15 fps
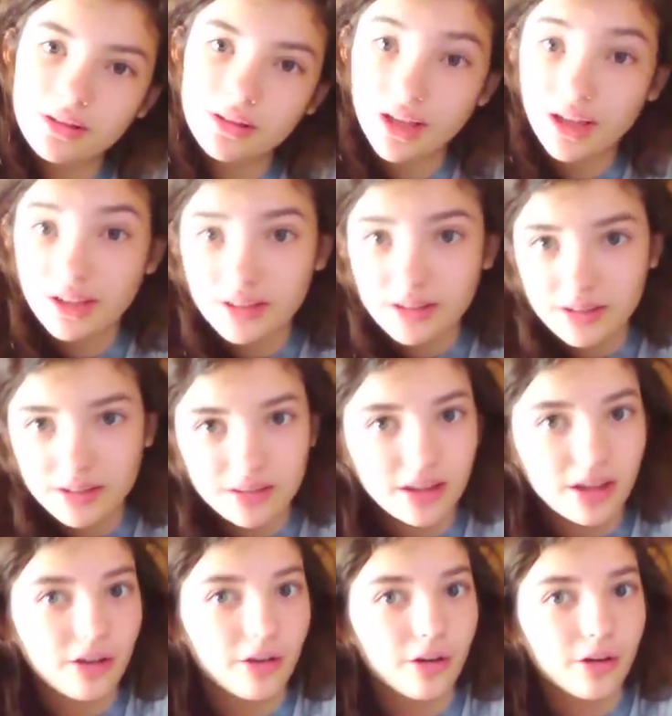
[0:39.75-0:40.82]
Yes,
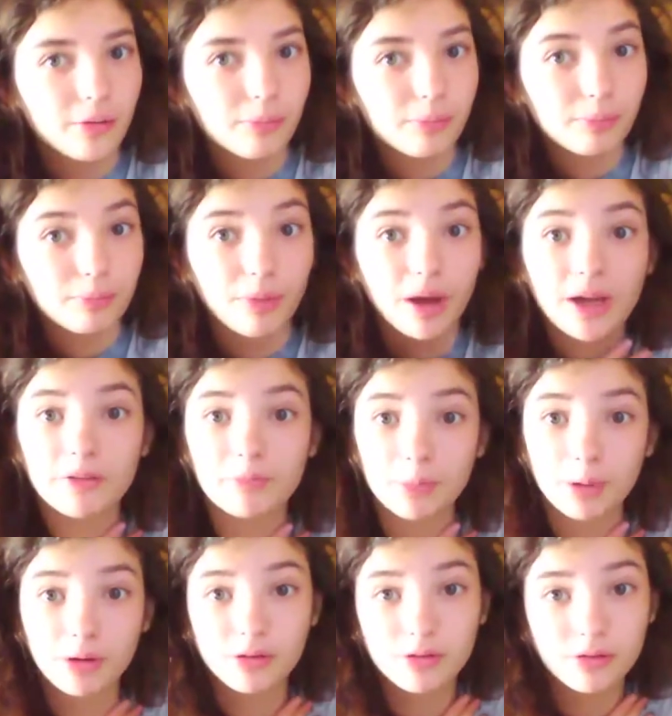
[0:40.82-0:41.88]
they are my
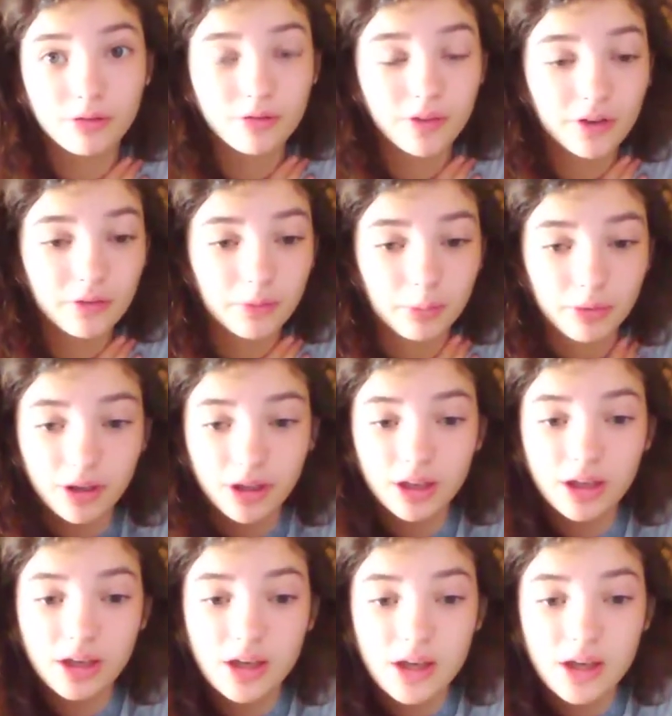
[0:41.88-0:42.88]
personal favorite breed.